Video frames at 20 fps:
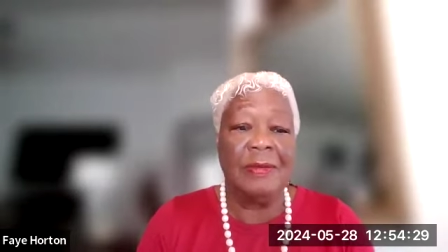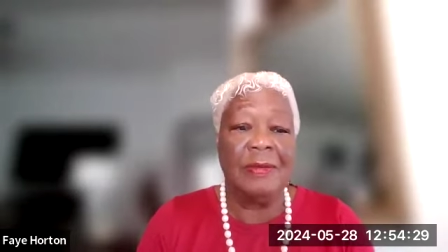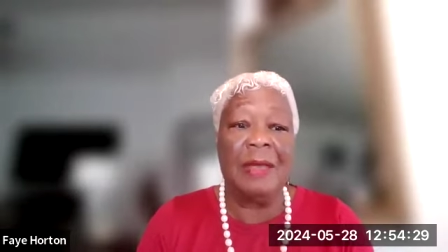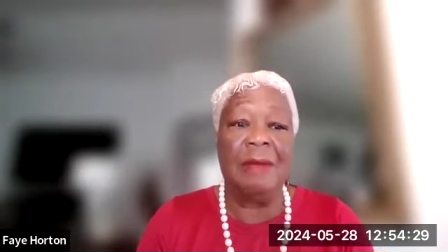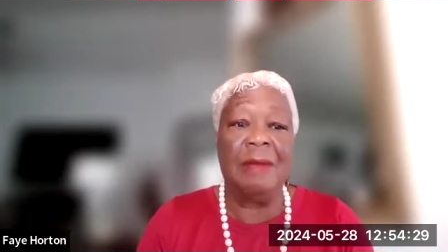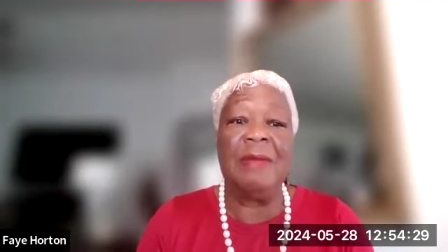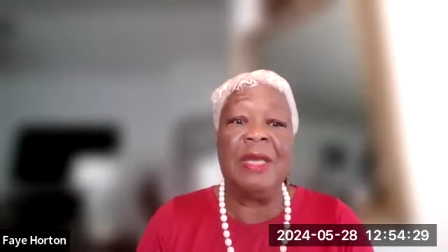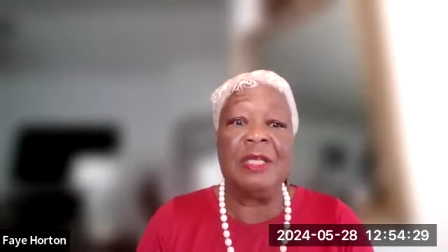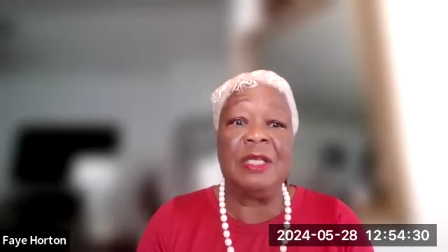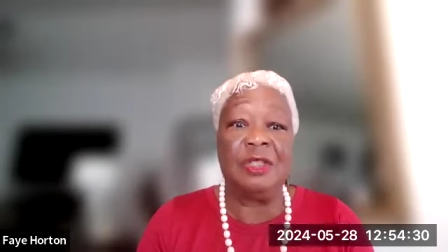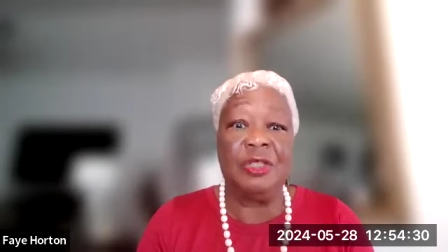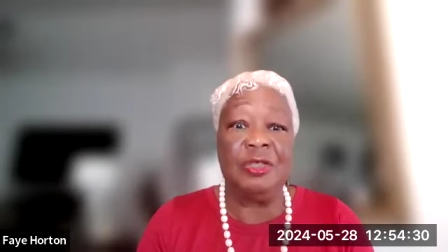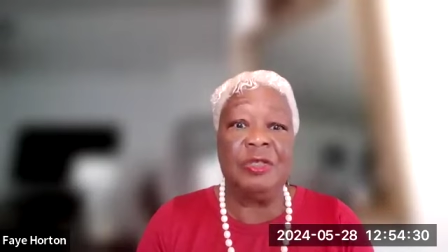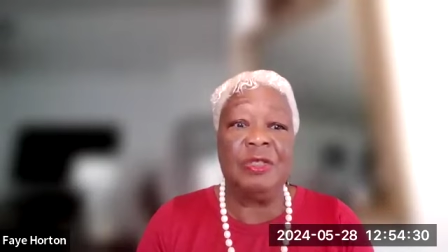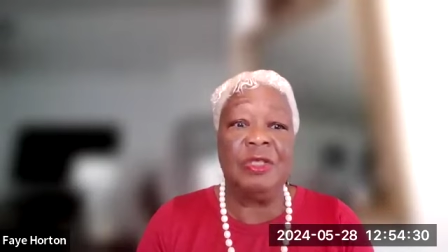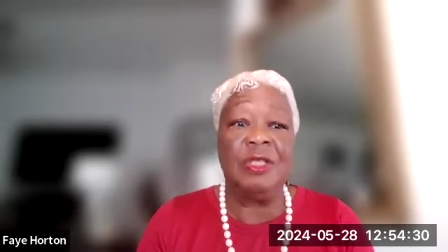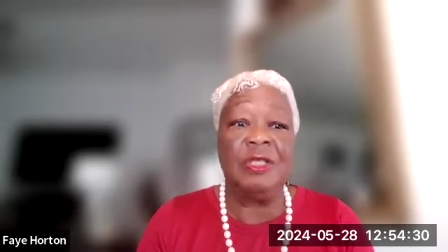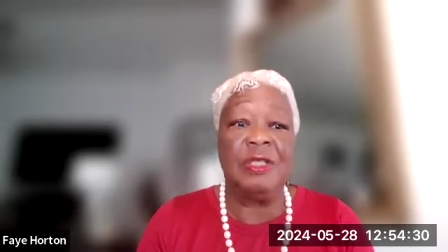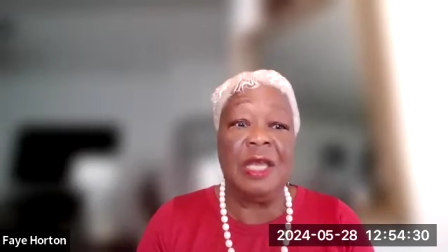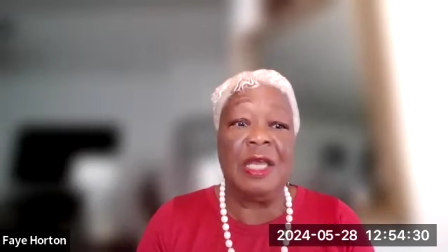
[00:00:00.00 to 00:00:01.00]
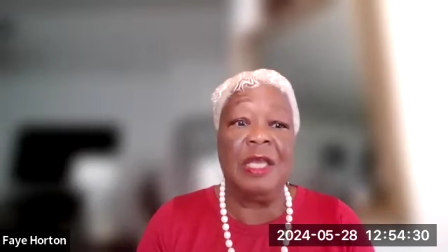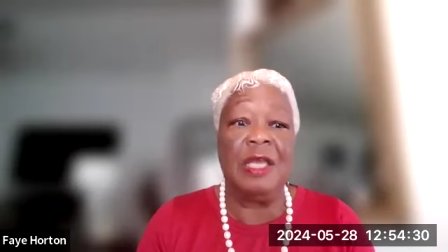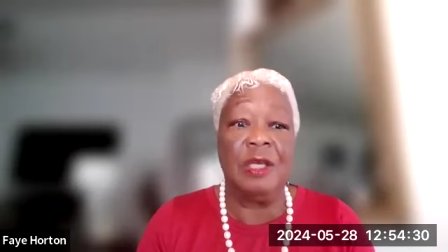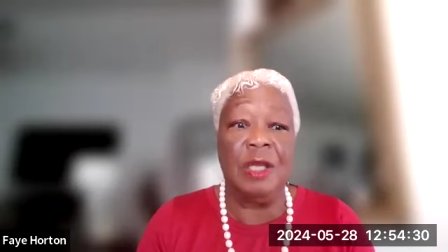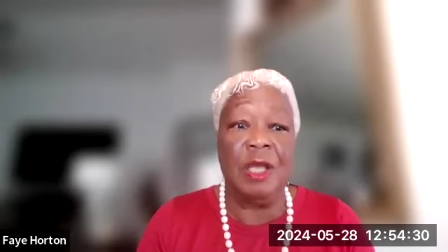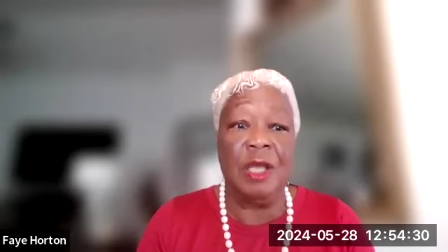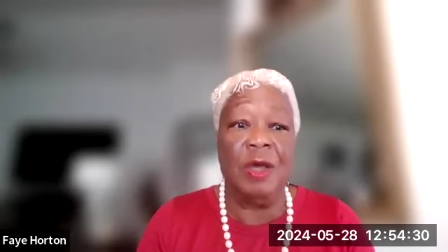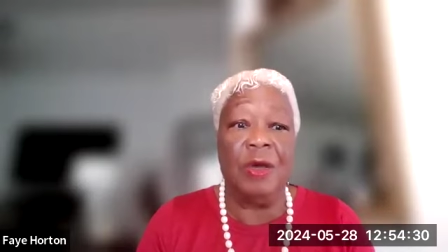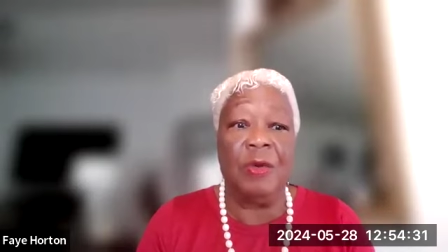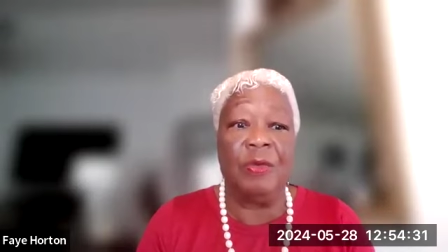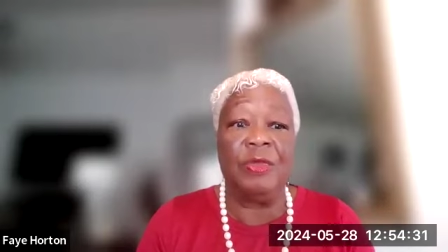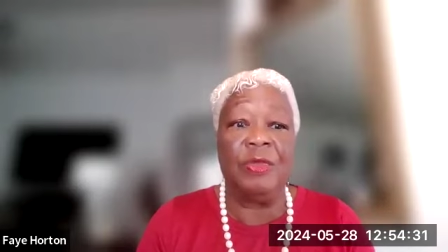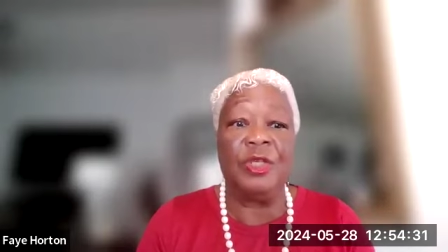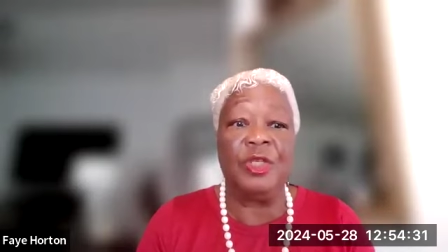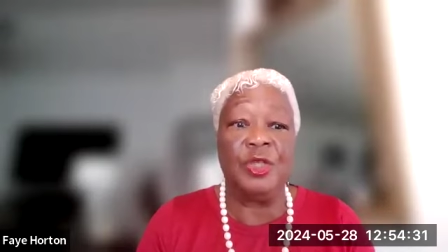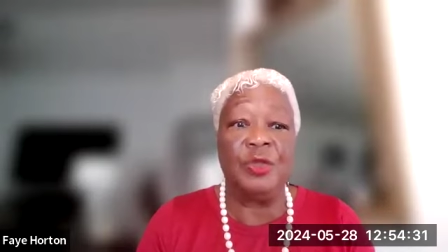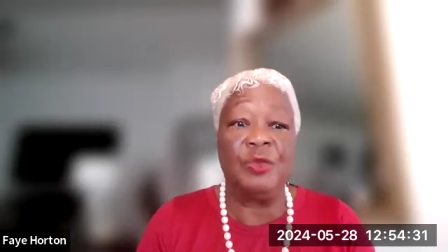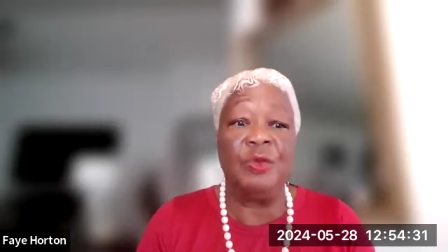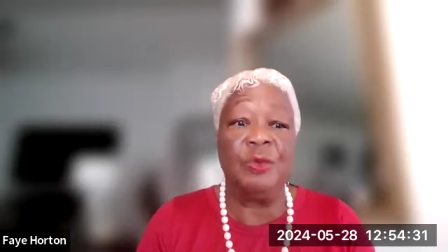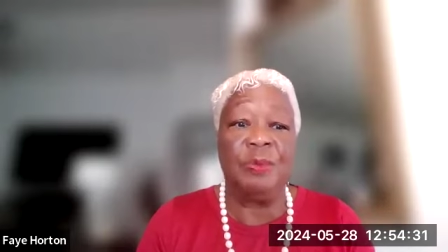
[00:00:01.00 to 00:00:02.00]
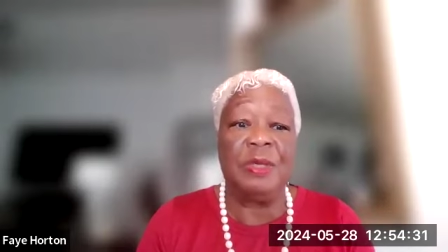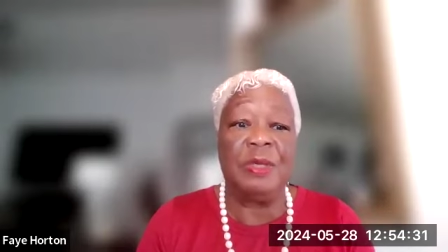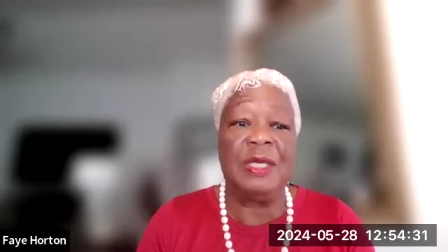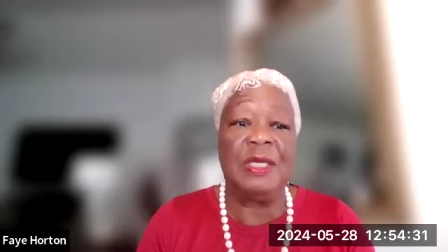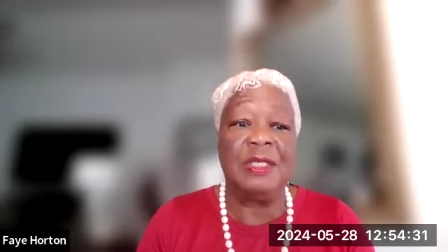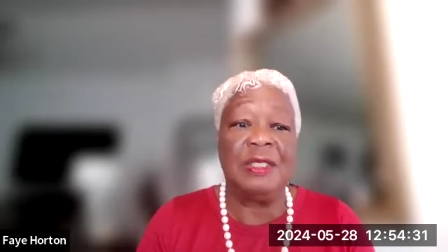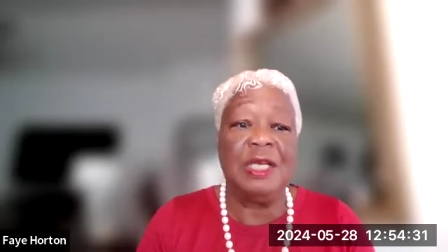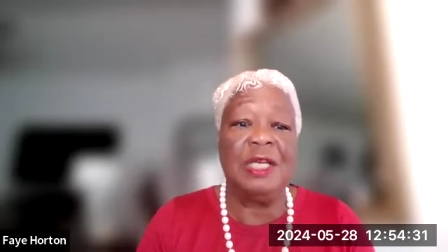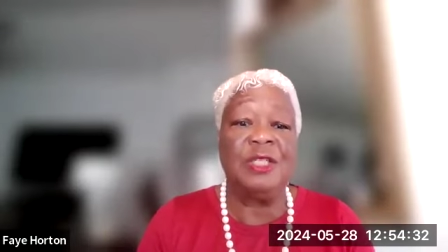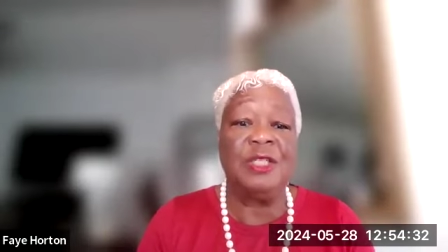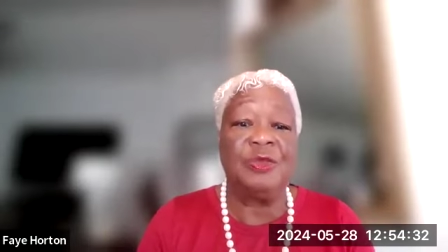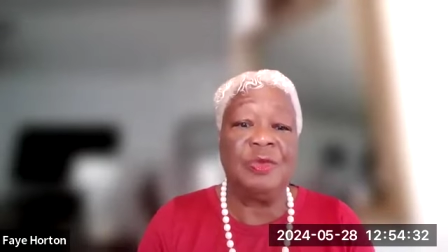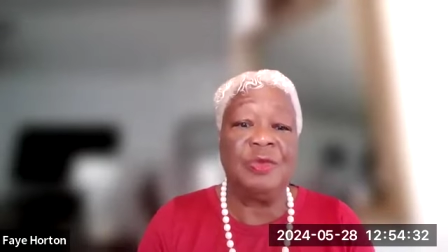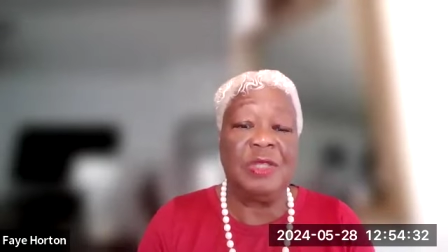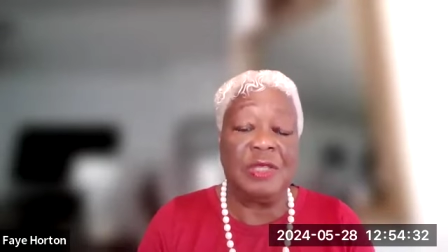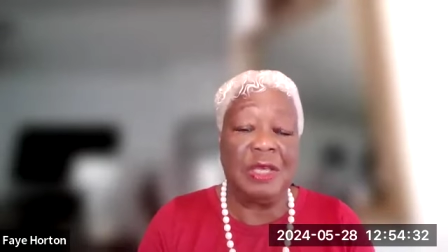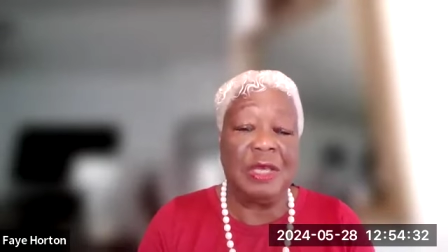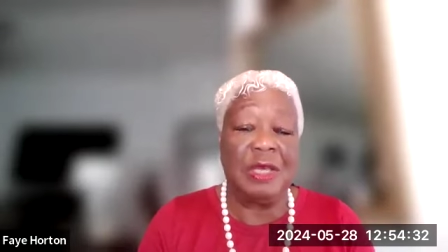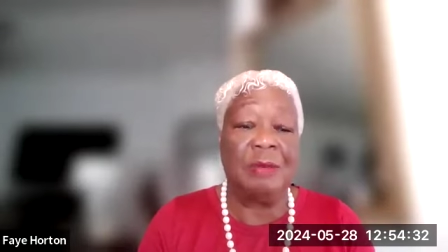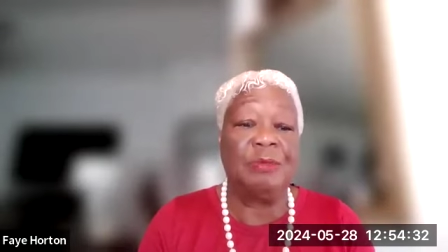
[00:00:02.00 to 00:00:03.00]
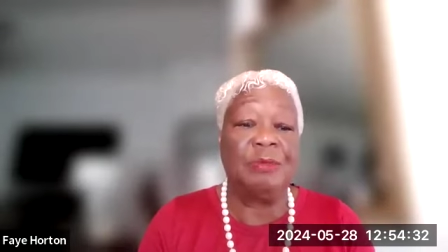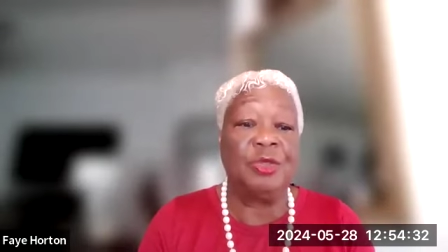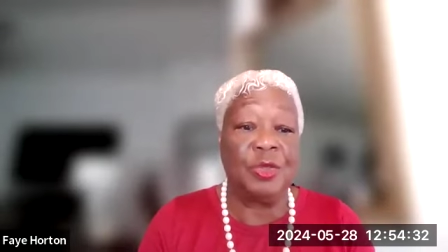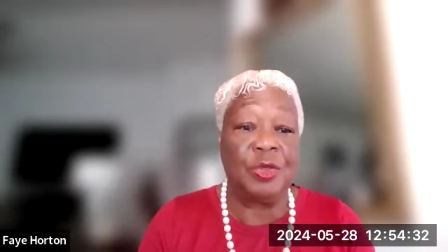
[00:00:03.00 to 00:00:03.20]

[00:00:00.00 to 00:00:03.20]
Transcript: and make sure that they know that you will be in touch with them